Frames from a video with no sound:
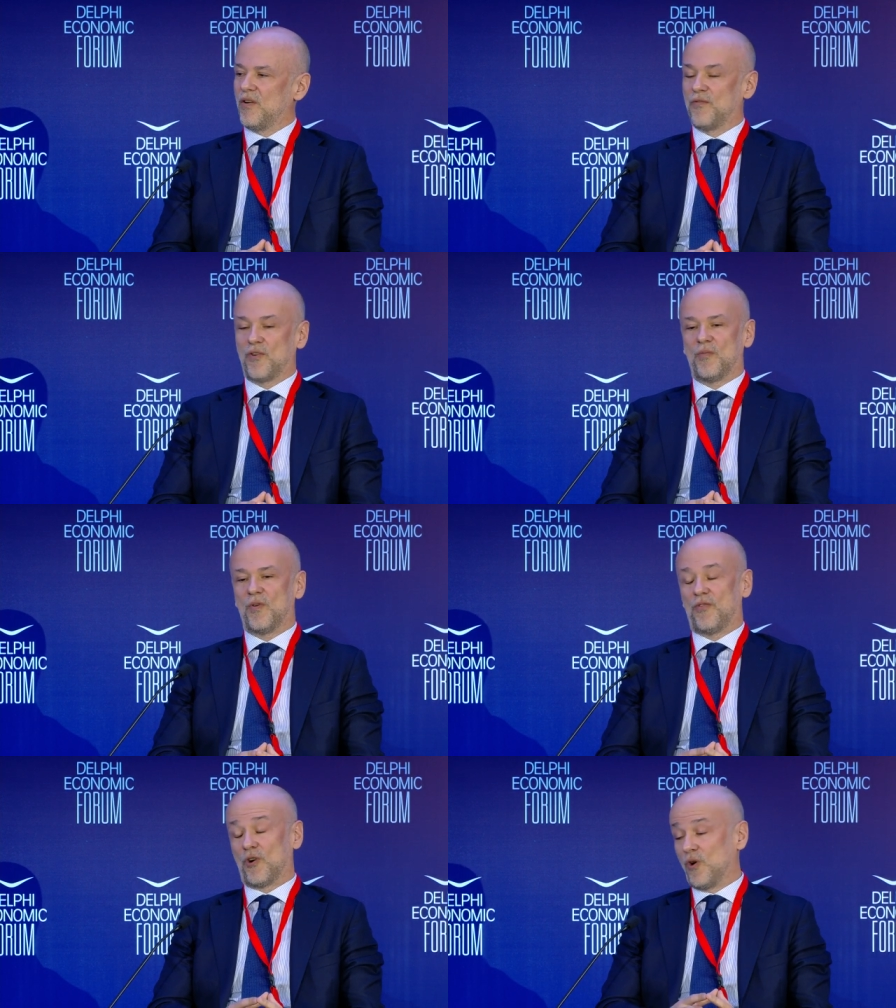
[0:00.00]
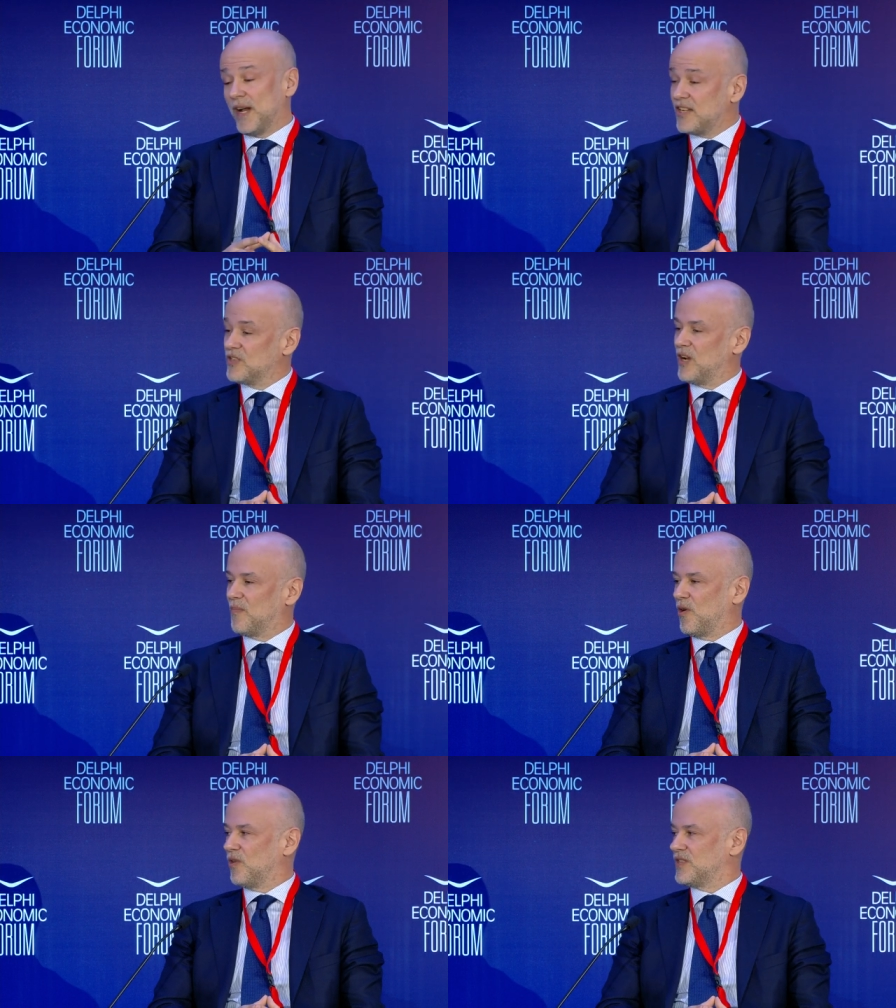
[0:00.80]
from, for original
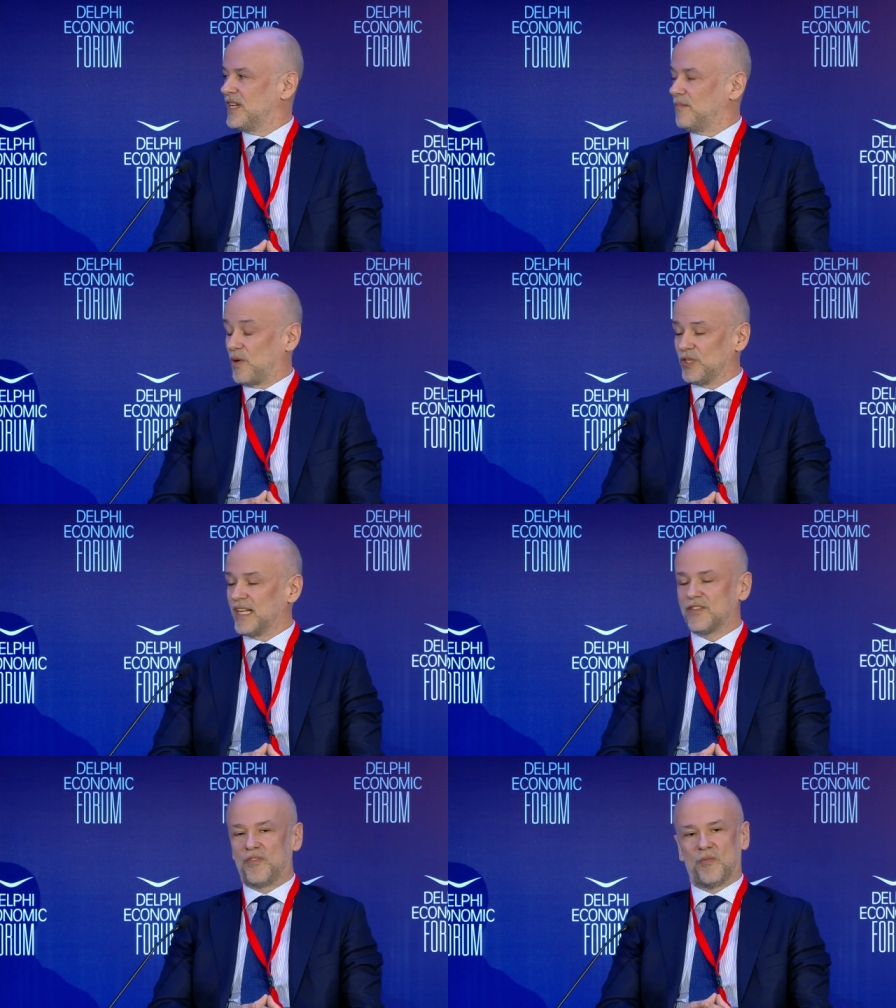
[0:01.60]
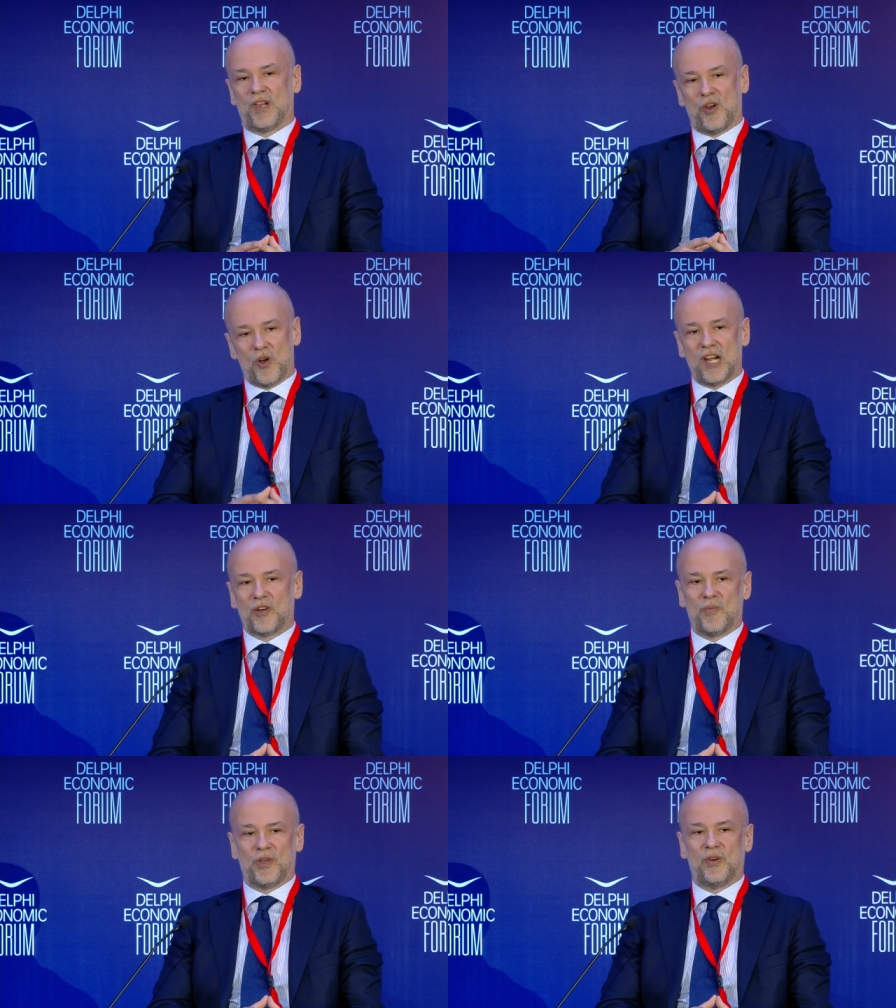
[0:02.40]
project, products from the local
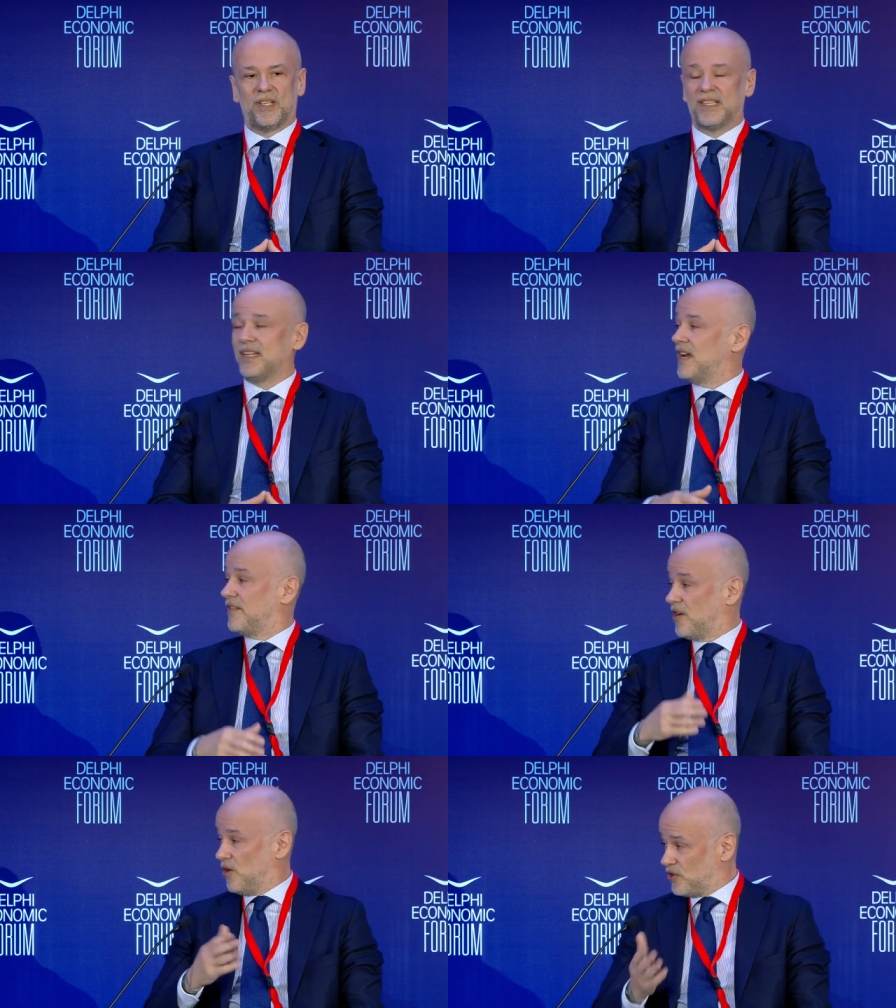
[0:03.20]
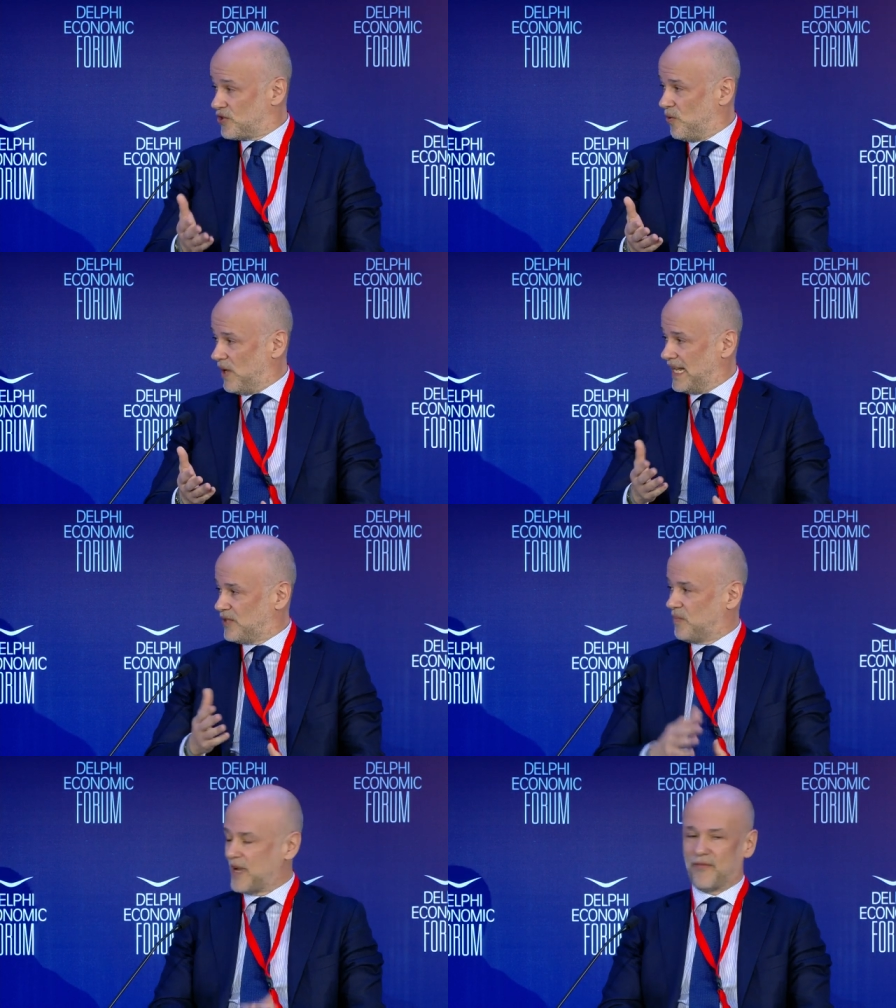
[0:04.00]
community, and they're also willing
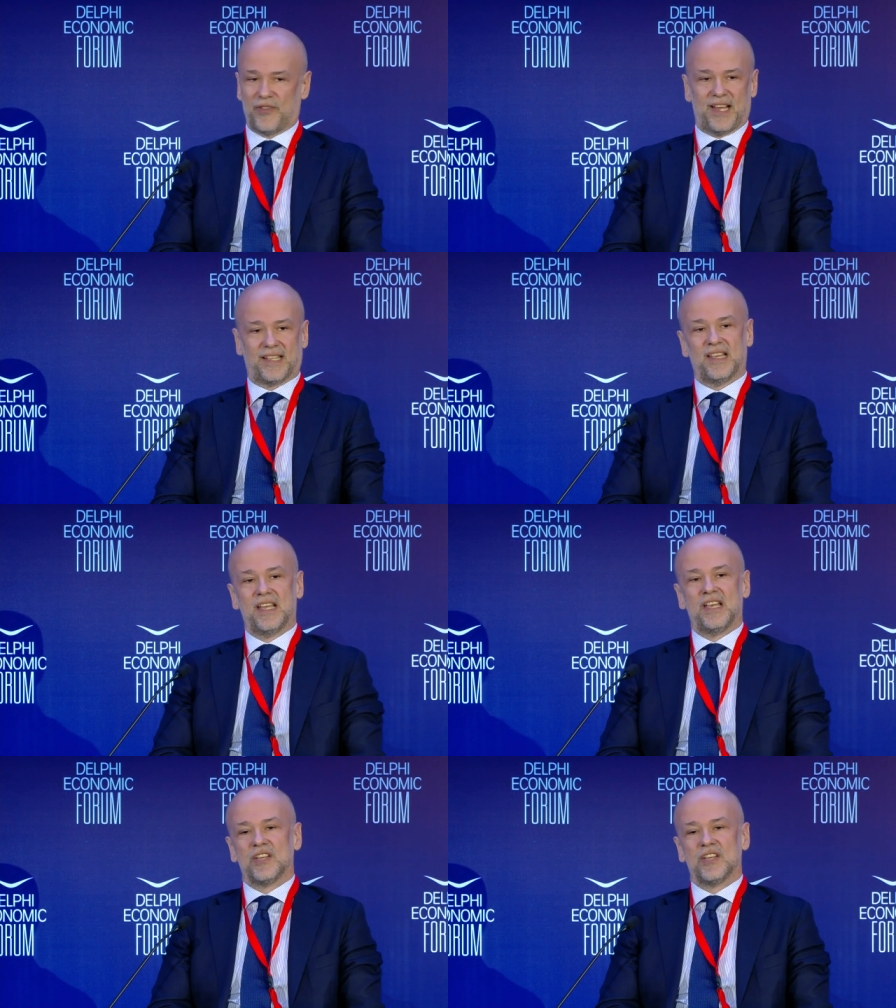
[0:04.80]
to pay for that.